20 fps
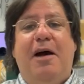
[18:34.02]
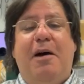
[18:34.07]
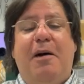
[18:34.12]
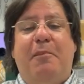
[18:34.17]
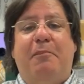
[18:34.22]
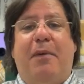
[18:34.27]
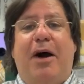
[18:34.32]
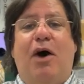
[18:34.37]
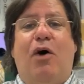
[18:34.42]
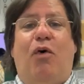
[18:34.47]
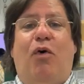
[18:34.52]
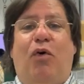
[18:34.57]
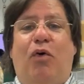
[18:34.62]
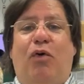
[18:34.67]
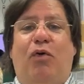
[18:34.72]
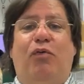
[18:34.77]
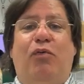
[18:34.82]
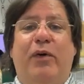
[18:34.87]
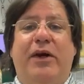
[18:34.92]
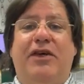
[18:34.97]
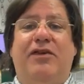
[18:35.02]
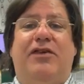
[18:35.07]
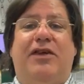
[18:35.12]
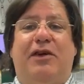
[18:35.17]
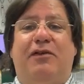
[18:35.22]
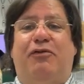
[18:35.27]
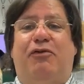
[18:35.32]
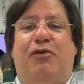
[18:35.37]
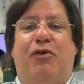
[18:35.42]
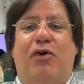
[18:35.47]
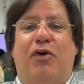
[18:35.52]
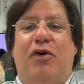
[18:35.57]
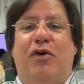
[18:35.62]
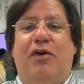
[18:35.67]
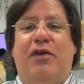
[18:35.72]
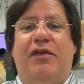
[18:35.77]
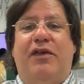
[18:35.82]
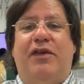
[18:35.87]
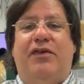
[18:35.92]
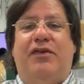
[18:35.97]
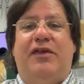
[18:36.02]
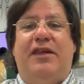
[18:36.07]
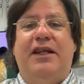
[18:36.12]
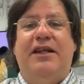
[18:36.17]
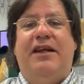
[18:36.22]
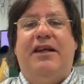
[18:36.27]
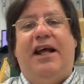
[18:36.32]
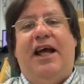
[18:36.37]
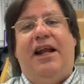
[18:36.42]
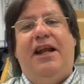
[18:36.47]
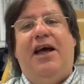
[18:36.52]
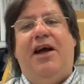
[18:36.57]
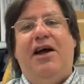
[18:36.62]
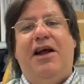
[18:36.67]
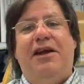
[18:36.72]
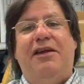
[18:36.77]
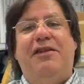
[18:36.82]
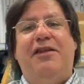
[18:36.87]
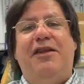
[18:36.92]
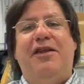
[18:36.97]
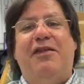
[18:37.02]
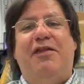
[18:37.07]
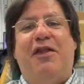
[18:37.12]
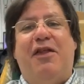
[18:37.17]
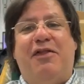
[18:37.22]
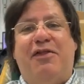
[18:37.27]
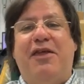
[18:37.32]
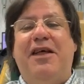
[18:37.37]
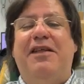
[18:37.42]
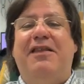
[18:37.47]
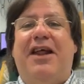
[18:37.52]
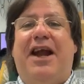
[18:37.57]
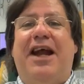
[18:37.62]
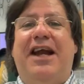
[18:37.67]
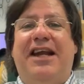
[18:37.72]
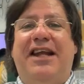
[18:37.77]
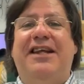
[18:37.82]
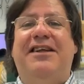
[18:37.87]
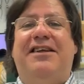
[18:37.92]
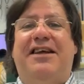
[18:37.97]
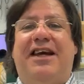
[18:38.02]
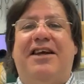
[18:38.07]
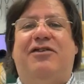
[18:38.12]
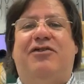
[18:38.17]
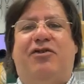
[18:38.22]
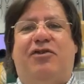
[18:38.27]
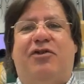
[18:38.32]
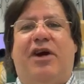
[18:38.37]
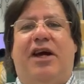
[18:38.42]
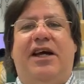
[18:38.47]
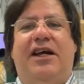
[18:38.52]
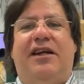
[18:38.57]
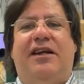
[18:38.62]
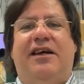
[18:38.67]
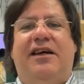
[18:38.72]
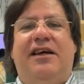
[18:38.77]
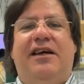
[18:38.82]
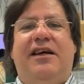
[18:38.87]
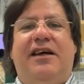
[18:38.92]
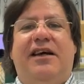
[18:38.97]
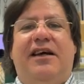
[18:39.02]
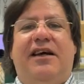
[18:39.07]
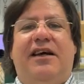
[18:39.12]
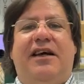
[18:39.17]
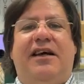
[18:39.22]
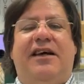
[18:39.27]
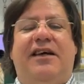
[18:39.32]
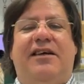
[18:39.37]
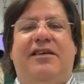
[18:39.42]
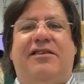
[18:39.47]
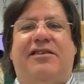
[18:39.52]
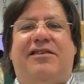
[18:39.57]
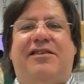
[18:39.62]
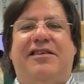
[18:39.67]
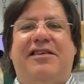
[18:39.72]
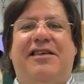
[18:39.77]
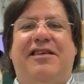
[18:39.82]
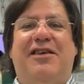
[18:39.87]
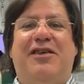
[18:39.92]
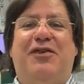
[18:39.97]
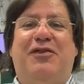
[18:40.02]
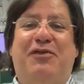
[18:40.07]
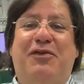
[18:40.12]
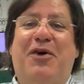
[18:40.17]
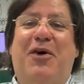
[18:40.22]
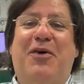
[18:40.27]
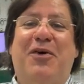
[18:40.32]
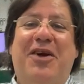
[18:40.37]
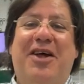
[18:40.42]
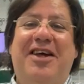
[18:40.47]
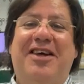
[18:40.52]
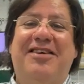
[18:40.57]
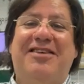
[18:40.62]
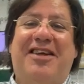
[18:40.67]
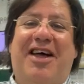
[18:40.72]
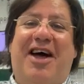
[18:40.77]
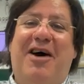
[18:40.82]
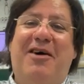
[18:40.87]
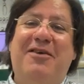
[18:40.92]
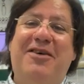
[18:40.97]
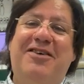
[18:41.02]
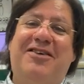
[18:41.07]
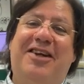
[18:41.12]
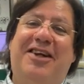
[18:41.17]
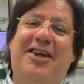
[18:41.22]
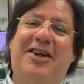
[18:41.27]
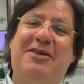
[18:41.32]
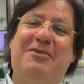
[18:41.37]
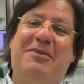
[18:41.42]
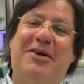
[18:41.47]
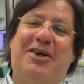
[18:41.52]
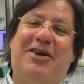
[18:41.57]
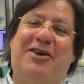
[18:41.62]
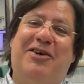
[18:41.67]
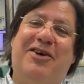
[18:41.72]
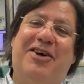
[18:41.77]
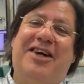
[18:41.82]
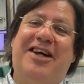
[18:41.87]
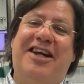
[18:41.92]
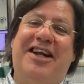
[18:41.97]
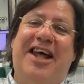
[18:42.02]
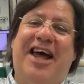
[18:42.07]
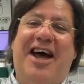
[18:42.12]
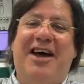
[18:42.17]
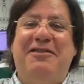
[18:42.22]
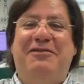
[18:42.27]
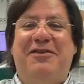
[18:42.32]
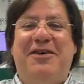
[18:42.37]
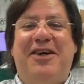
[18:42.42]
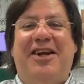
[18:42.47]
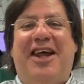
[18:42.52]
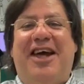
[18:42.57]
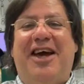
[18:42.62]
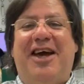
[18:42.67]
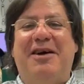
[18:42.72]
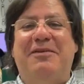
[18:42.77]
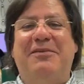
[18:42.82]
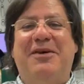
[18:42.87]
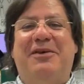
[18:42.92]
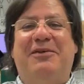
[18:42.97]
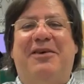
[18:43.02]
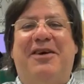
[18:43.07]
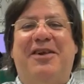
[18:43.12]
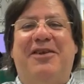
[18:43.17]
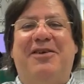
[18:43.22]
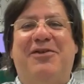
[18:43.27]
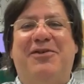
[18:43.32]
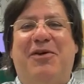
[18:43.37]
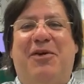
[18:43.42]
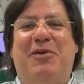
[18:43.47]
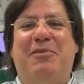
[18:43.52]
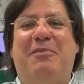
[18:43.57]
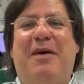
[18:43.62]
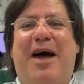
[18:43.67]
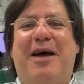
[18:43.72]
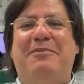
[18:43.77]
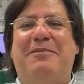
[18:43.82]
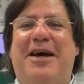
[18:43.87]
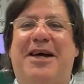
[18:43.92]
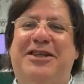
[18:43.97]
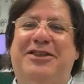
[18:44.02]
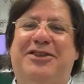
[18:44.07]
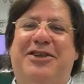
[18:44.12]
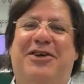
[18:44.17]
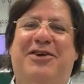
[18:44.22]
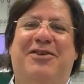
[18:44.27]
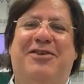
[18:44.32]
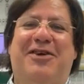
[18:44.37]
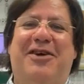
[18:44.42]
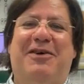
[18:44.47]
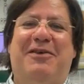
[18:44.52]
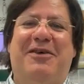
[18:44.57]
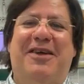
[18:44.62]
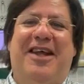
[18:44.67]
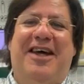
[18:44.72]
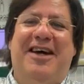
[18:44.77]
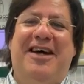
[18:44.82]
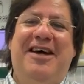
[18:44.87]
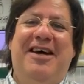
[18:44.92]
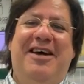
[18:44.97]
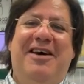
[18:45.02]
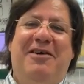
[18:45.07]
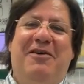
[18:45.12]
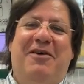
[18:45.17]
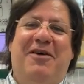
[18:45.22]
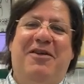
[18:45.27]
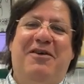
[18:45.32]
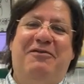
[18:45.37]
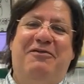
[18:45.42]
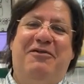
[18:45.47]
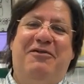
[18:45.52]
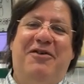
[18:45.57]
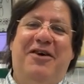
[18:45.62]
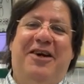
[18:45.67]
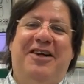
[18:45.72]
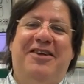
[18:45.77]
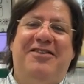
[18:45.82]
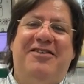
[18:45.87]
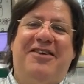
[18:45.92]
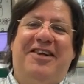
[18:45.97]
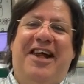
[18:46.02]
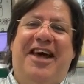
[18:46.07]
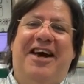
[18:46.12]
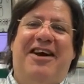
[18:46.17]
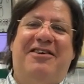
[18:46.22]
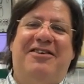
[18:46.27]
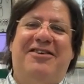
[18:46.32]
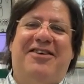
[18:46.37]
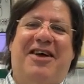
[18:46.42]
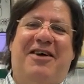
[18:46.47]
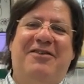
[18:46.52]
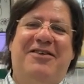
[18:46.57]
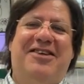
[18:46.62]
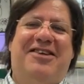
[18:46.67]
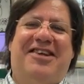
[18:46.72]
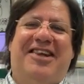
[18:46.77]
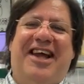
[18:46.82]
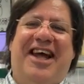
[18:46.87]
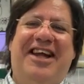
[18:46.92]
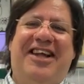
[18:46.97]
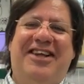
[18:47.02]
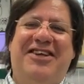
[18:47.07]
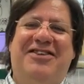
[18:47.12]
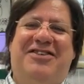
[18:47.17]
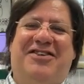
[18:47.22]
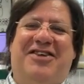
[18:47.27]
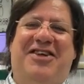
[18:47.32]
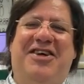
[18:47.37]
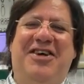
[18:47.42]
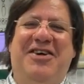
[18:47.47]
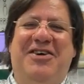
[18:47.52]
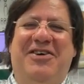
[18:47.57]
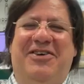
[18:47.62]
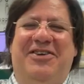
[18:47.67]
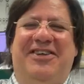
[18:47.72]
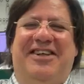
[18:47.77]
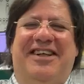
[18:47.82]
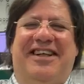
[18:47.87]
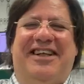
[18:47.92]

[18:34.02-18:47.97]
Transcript: my whole reason for this thing today. Now, the thing that I need to get straight is this phone is always a little bit crooked. I feel like I'm in one of those old Batman shows, you know, where the villain's lair is always slightly skewed.